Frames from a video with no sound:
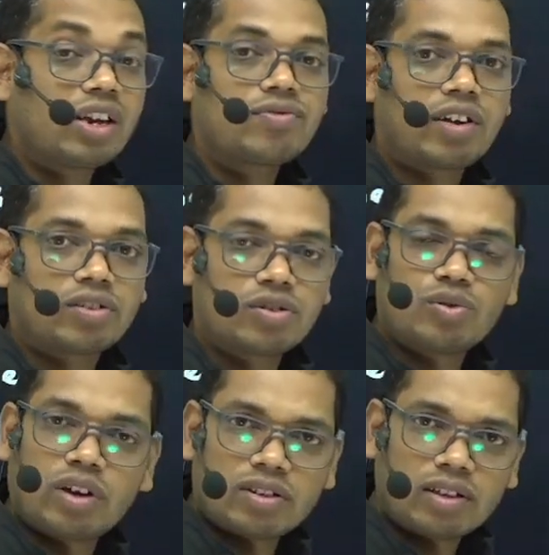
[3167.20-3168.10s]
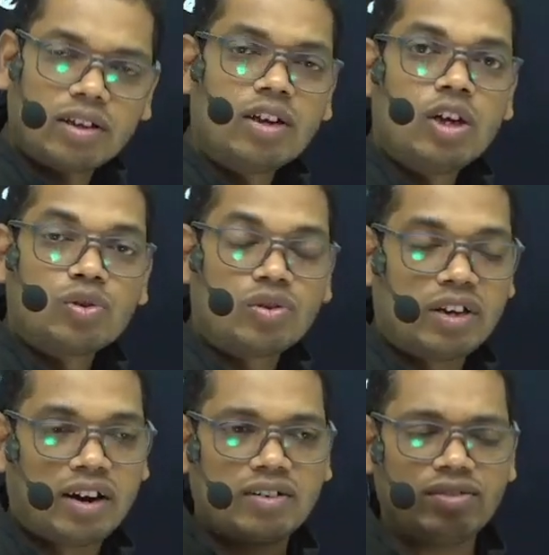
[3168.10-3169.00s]
factors, you can say. So
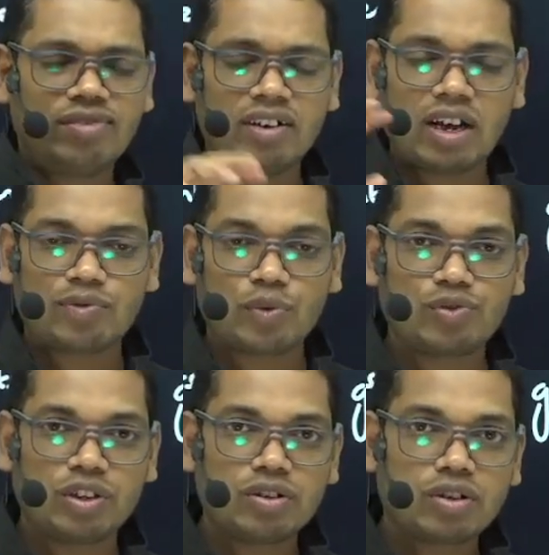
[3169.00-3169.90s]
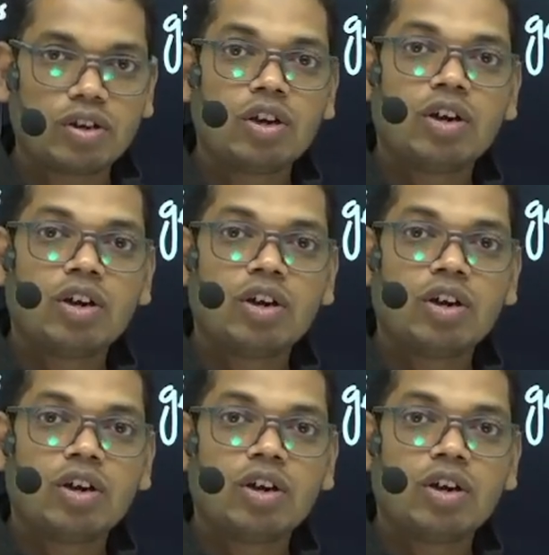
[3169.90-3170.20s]
there are different types of genes